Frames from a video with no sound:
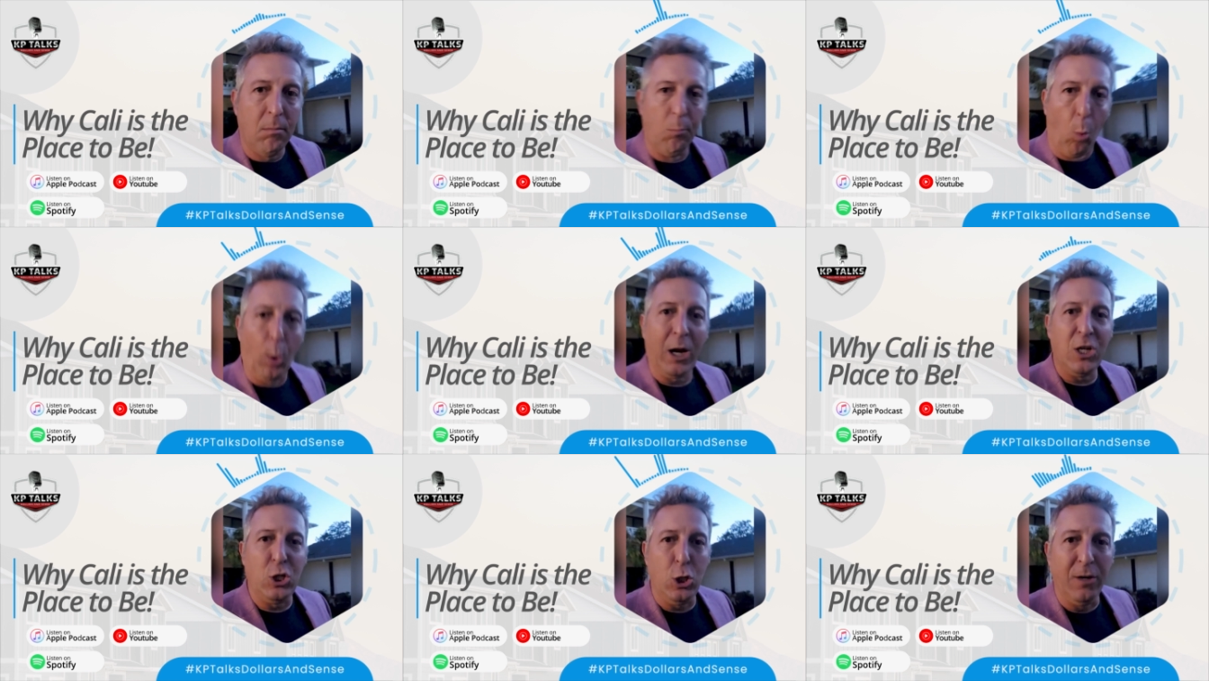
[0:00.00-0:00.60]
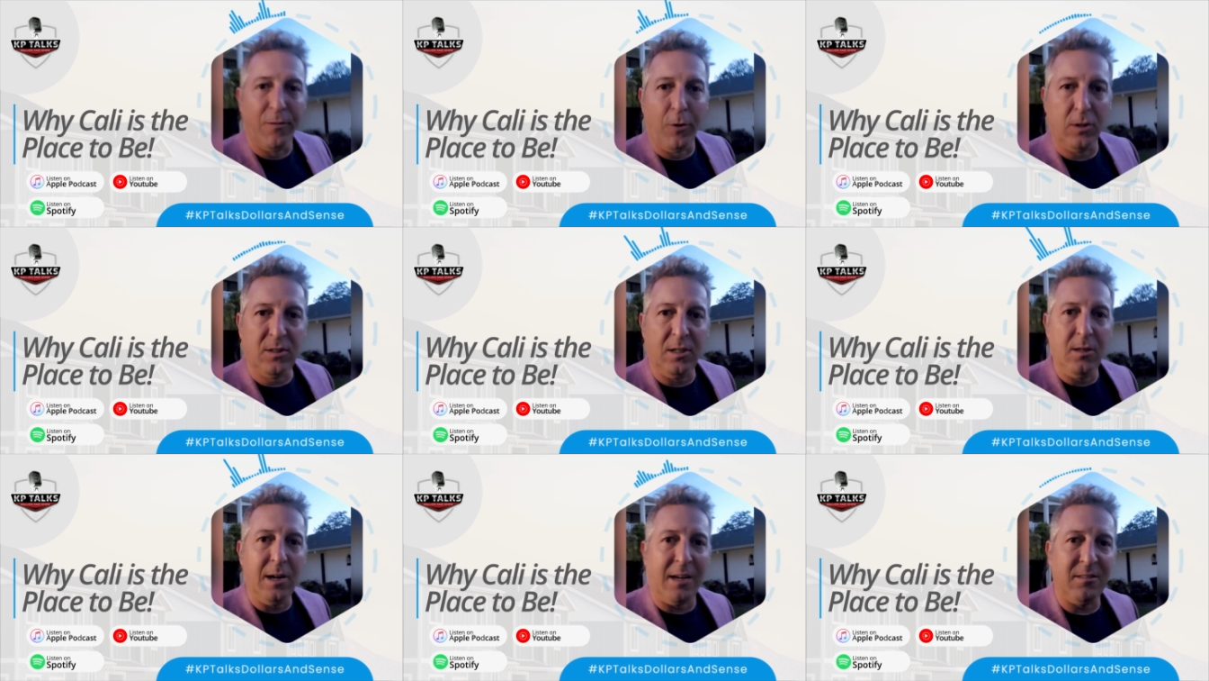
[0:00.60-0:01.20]
mortgage
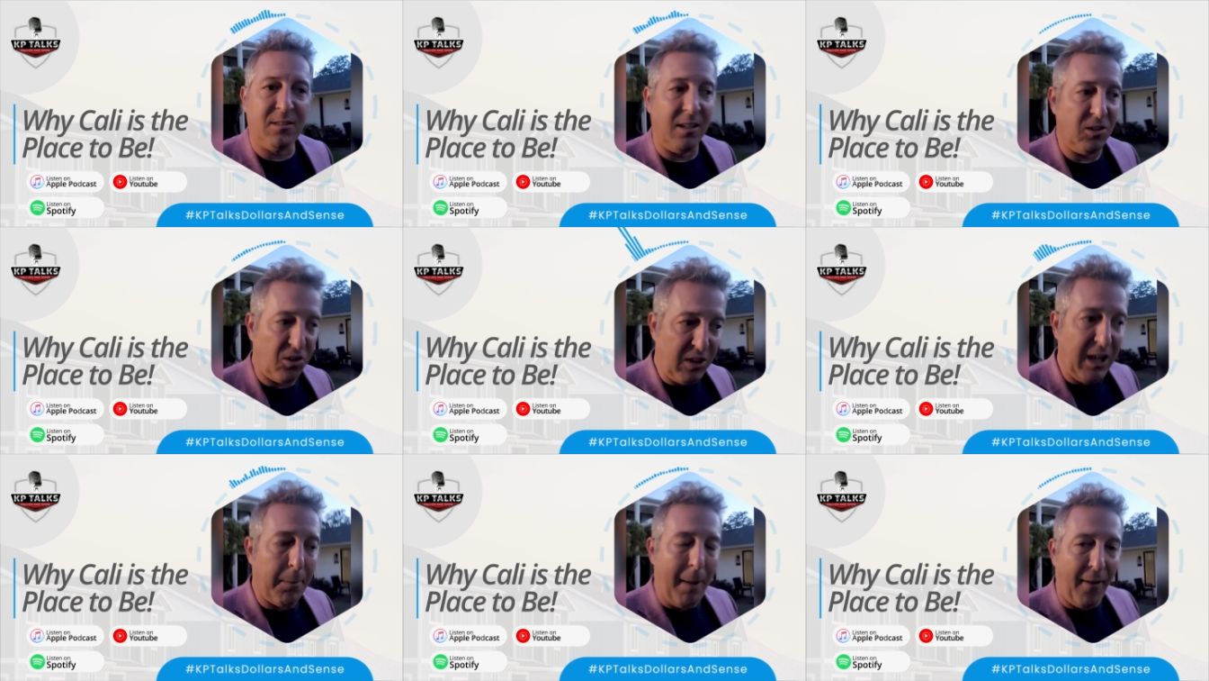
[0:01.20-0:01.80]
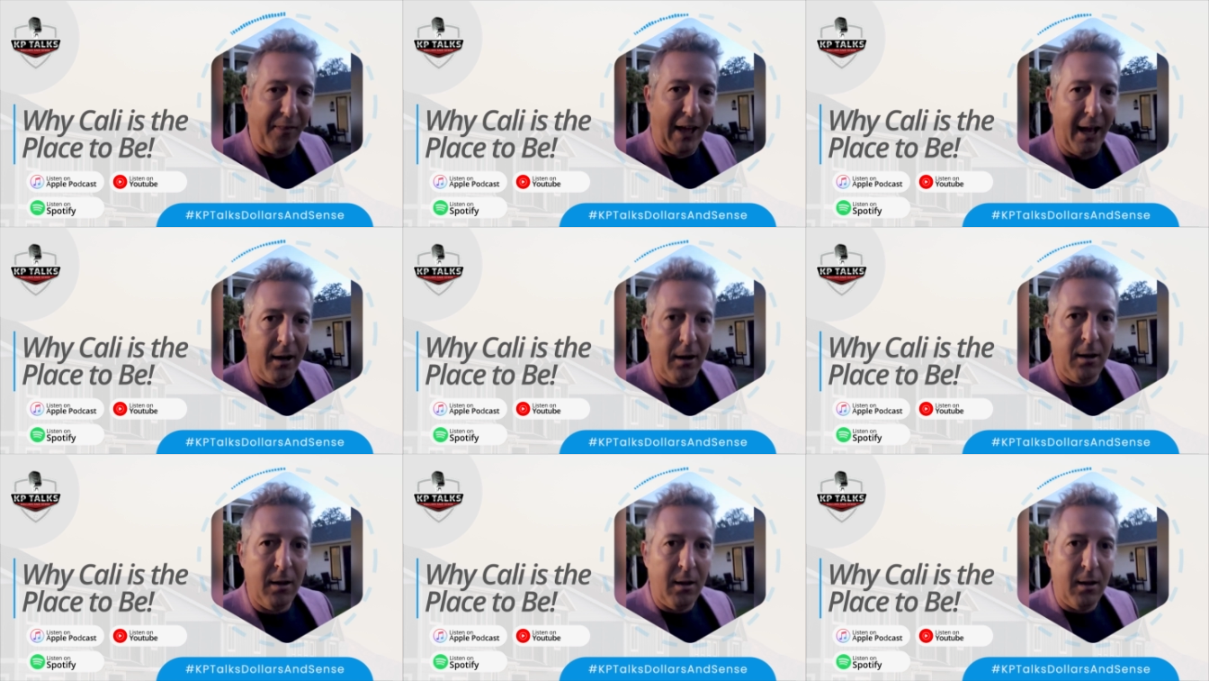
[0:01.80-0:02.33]
universe in the United States. Think about that